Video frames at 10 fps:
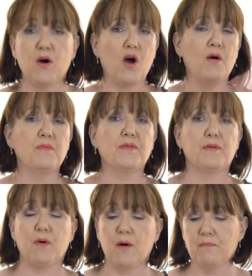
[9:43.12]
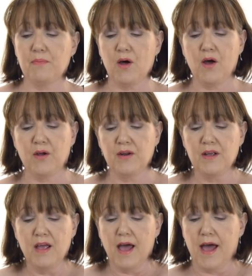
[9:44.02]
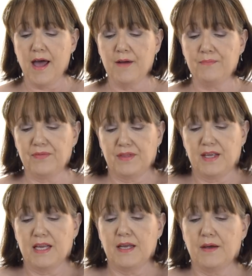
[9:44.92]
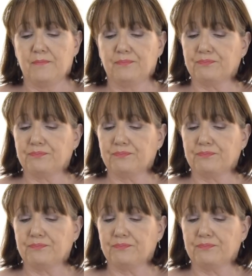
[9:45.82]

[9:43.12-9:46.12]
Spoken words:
Bomb, the Bonbon, the